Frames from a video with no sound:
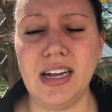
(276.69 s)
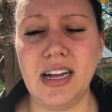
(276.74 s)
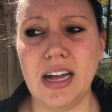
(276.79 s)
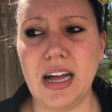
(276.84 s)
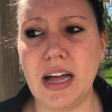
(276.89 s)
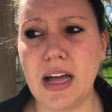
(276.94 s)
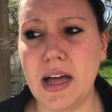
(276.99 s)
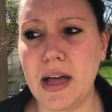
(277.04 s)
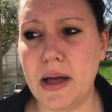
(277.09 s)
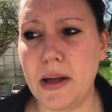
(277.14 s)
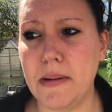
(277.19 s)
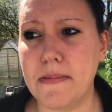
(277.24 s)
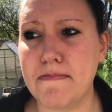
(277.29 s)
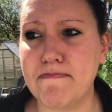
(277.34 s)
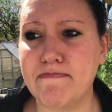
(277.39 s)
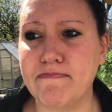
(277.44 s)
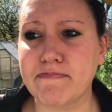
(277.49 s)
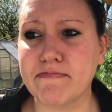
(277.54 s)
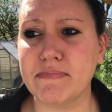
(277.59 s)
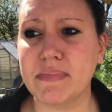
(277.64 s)

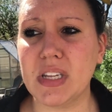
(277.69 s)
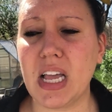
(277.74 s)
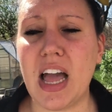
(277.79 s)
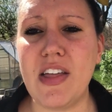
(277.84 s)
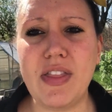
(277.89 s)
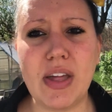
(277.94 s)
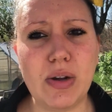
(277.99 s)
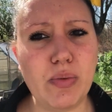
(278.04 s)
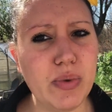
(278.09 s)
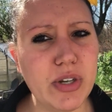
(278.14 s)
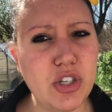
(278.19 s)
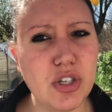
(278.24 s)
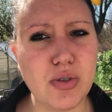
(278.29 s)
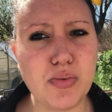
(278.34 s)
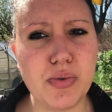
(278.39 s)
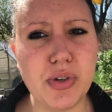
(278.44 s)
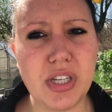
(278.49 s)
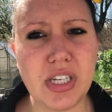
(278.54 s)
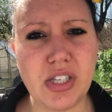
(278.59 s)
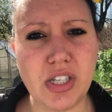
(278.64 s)
Um, and then we
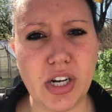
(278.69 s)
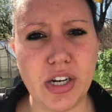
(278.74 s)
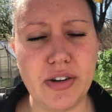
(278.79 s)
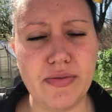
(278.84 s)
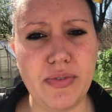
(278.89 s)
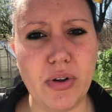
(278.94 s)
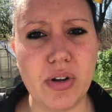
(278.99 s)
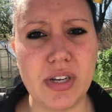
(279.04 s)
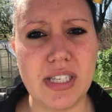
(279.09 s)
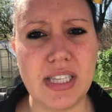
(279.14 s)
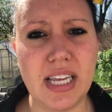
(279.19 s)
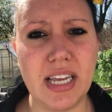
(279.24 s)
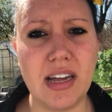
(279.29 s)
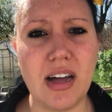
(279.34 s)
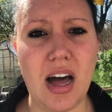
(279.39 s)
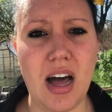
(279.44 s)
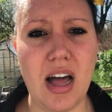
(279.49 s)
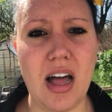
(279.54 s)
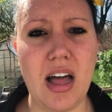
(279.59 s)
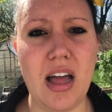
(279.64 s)
just really started focusing
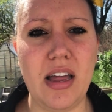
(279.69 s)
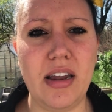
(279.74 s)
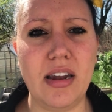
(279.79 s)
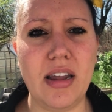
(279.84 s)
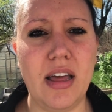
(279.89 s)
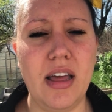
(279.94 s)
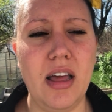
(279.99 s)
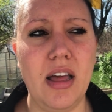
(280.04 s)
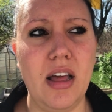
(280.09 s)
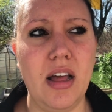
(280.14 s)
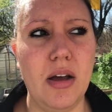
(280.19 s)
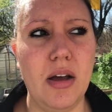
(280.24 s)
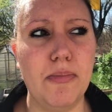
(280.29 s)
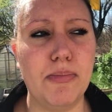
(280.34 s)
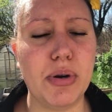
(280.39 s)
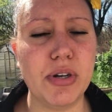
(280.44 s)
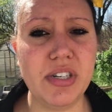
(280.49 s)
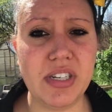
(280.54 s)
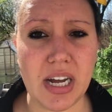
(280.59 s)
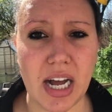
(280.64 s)
on
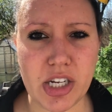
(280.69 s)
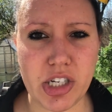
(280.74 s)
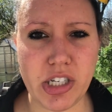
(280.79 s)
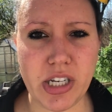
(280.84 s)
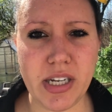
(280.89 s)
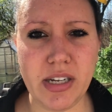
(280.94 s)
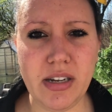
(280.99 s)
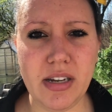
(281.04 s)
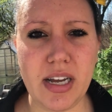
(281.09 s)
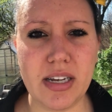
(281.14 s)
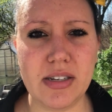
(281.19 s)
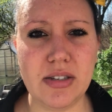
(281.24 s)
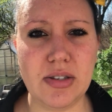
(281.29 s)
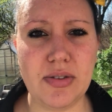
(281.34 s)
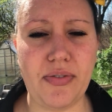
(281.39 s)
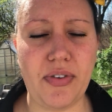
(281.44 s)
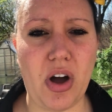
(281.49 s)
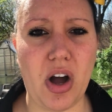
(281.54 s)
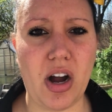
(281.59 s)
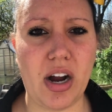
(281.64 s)
production as
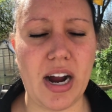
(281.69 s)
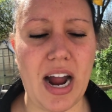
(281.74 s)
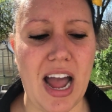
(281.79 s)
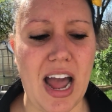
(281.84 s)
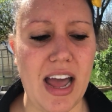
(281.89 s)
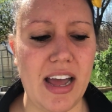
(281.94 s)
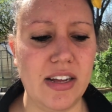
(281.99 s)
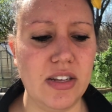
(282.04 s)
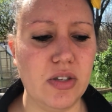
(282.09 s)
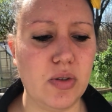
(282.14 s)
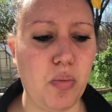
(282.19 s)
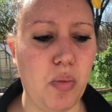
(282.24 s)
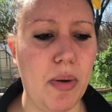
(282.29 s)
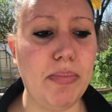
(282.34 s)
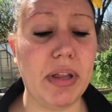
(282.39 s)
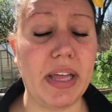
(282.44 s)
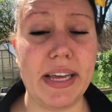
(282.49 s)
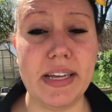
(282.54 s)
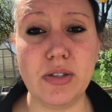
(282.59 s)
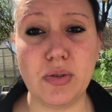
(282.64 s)
far as what
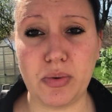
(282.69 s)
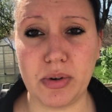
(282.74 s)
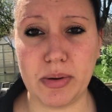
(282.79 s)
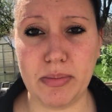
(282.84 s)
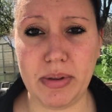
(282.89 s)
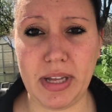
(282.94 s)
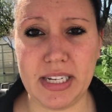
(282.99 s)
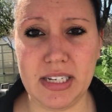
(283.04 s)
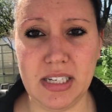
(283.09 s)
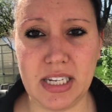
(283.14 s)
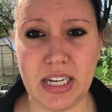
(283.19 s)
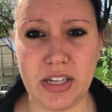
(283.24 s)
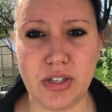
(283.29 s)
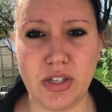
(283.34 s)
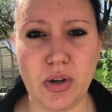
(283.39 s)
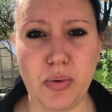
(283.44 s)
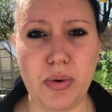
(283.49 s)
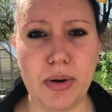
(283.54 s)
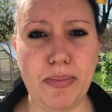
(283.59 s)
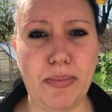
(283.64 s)
plants we're planting.
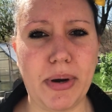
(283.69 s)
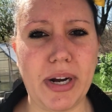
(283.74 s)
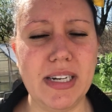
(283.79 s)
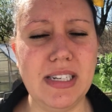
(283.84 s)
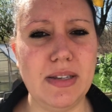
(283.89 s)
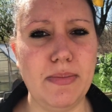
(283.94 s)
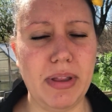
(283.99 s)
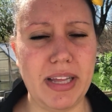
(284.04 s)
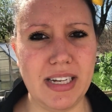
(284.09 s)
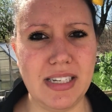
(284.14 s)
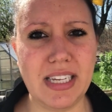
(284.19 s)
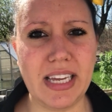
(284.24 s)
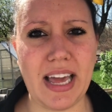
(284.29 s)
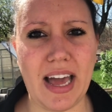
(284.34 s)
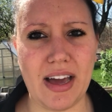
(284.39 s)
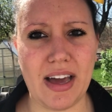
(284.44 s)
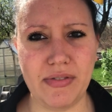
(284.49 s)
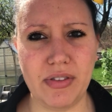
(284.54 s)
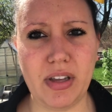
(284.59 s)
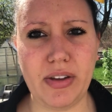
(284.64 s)
So we're plant planting
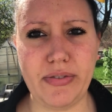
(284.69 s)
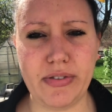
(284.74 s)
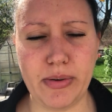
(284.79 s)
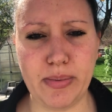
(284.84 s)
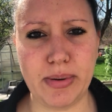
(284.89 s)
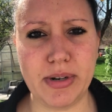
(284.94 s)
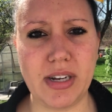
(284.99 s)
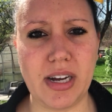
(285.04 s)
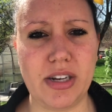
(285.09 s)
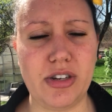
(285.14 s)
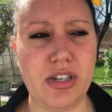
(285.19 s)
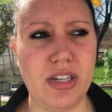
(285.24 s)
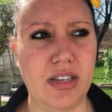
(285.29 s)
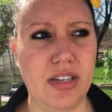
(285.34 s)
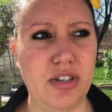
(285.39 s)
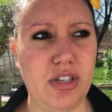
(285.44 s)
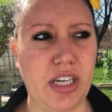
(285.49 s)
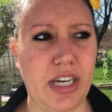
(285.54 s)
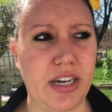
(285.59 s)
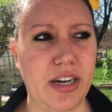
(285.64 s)
heavily for production
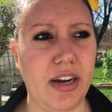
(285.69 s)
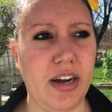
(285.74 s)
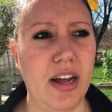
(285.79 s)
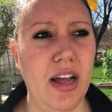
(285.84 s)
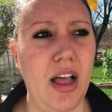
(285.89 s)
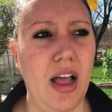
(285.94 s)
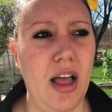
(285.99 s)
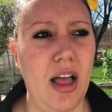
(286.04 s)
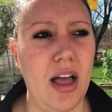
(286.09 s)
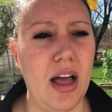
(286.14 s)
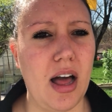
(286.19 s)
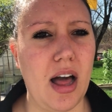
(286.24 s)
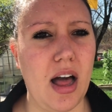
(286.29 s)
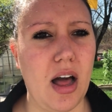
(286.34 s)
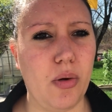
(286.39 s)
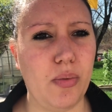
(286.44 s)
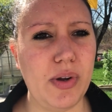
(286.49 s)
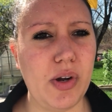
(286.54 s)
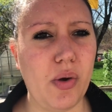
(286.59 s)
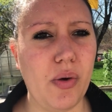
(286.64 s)
this year.
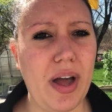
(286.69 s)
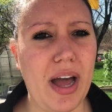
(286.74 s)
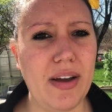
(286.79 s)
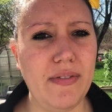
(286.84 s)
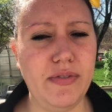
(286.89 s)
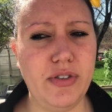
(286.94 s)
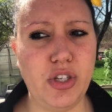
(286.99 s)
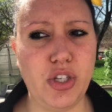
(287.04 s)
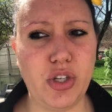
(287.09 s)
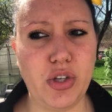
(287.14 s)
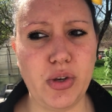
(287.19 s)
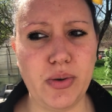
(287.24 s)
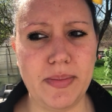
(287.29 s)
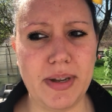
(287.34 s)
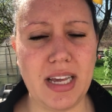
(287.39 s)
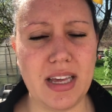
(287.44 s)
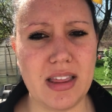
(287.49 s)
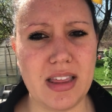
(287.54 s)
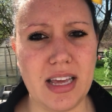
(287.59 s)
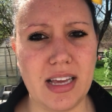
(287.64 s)
Uh, we don't have too
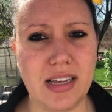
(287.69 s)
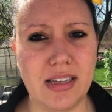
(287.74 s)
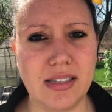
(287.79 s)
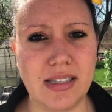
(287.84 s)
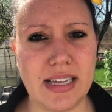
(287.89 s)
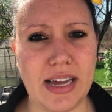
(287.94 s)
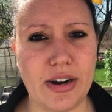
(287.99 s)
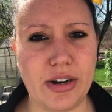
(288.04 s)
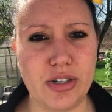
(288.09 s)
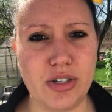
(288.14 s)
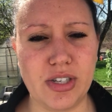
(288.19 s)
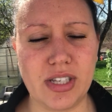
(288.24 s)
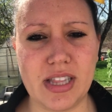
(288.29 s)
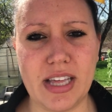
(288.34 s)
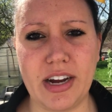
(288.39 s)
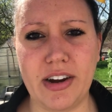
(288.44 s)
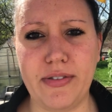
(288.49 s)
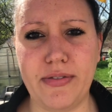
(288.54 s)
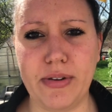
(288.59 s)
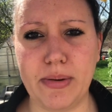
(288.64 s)
many things that are just
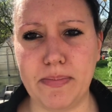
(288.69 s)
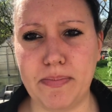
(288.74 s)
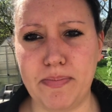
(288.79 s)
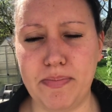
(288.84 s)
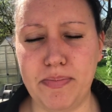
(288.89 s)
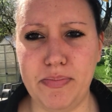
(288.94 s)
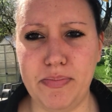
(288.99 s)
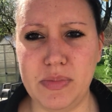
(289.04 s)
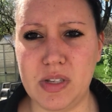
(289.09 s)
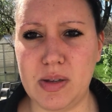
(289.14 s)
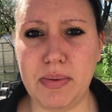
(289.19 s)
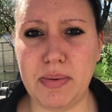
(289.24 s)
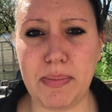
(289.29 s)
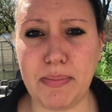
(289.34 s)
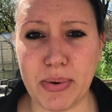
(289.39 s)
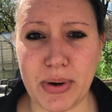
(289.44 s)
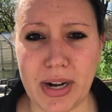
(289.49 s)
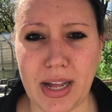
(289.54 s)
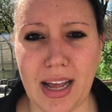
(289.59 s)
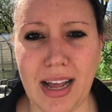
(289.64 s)
there for to be
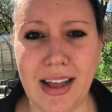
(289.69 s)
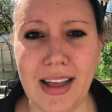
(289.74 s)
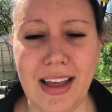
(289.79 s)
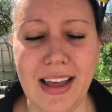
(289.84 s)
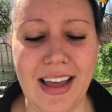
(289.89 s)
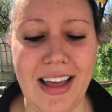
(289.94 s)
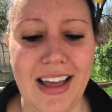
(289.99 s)
pretty.